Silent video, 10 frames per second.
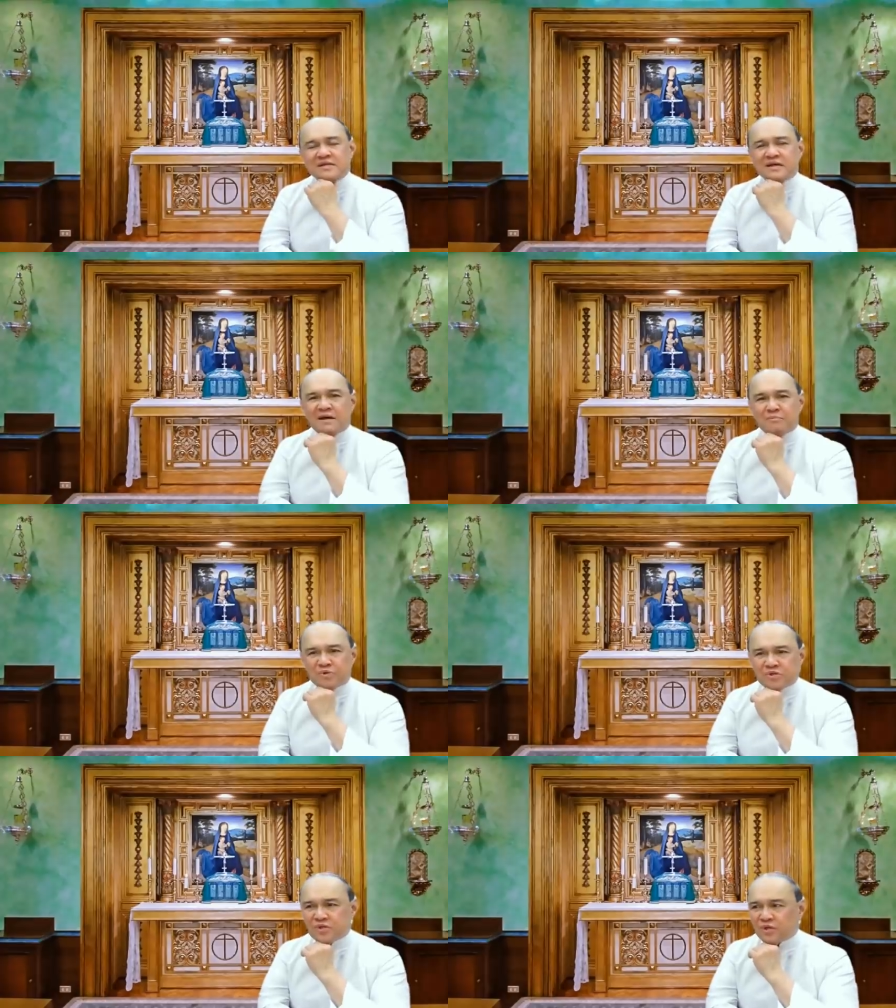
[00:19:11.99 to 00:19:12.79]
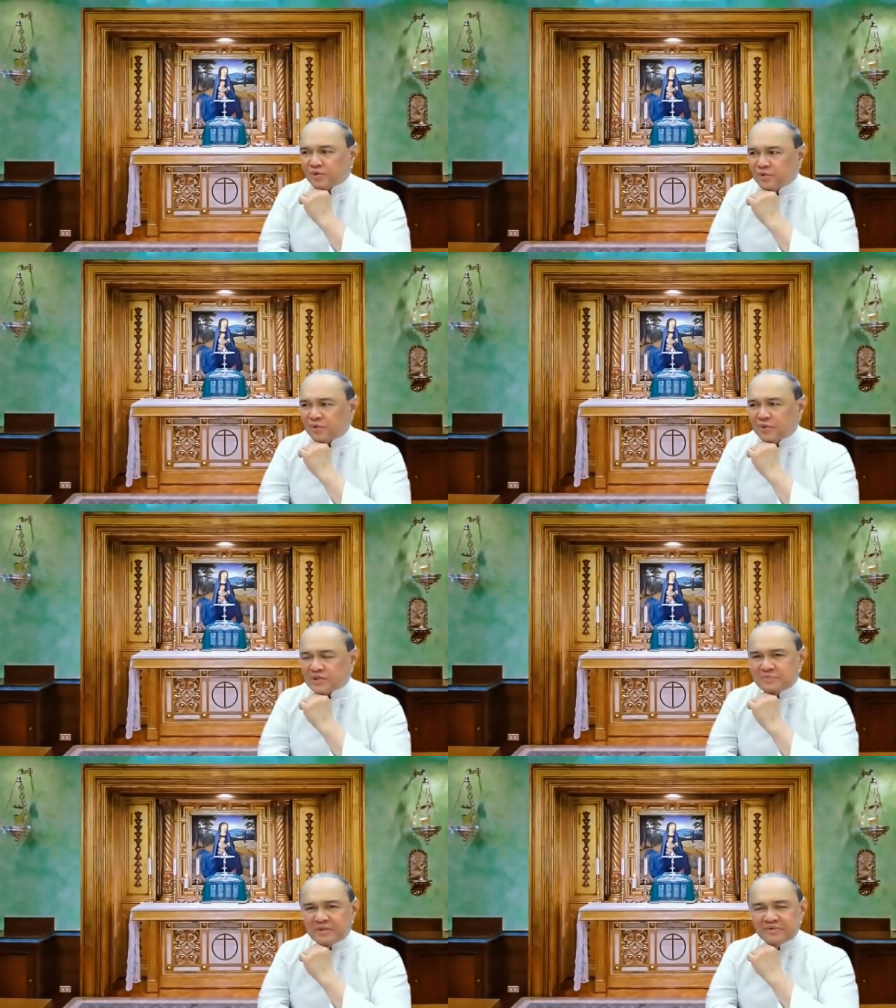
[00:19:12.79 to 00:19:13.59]
a person who has
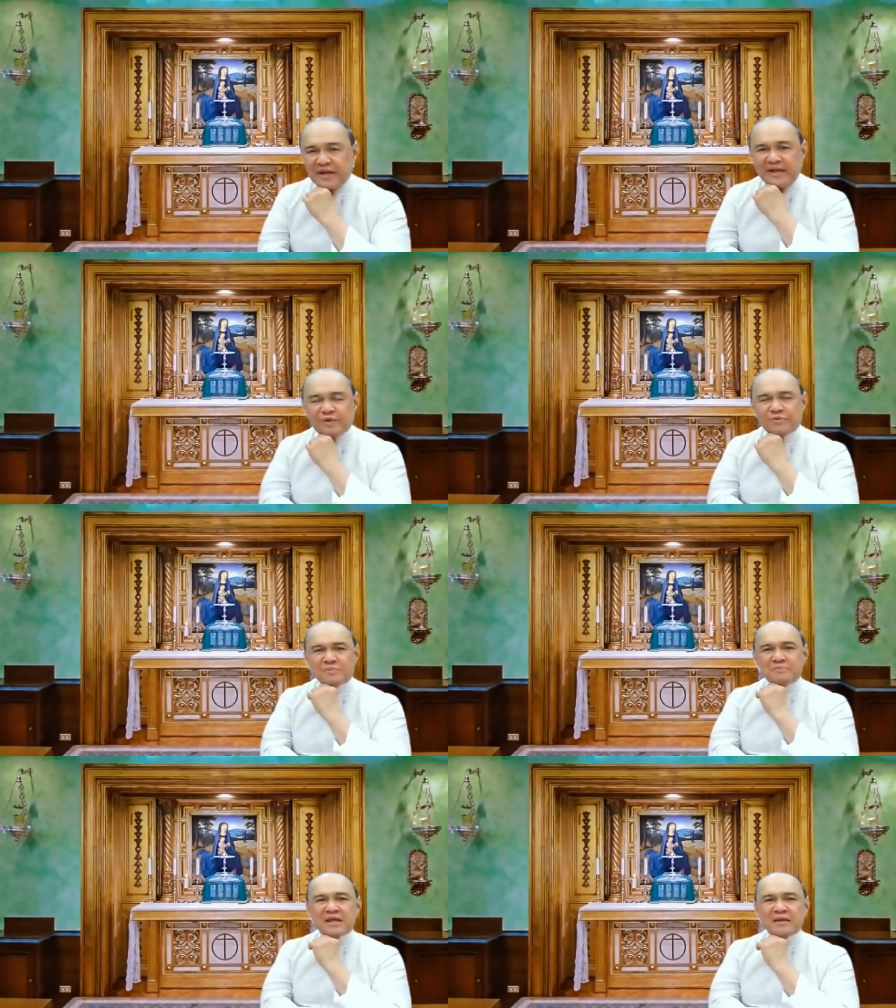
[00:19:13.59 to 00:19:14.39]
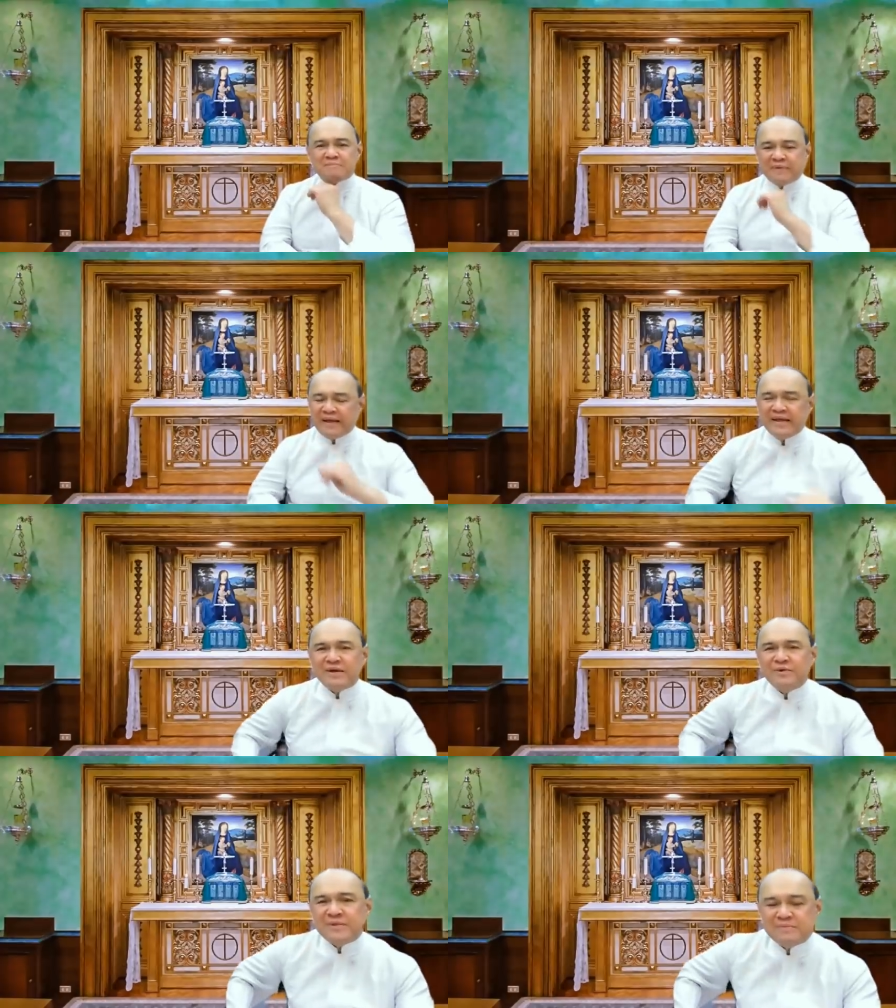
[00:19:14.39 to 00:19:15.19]
been drinking with me, playing
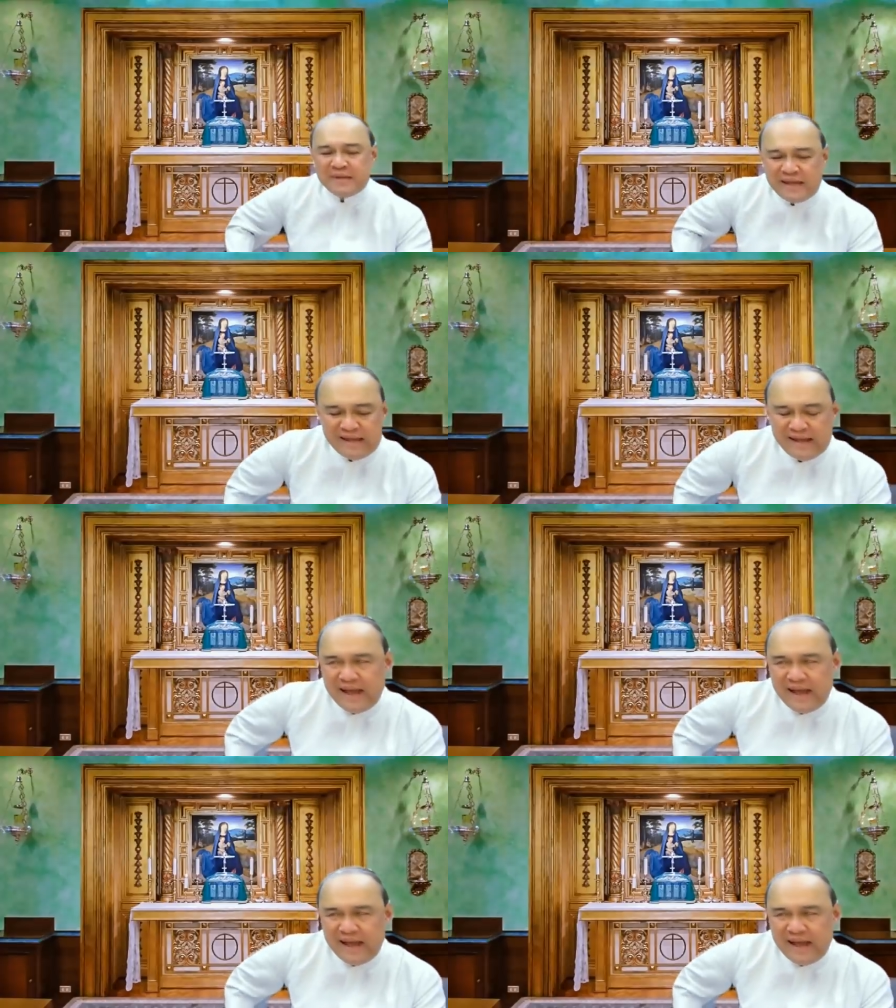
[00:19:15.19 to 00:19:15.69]
with me.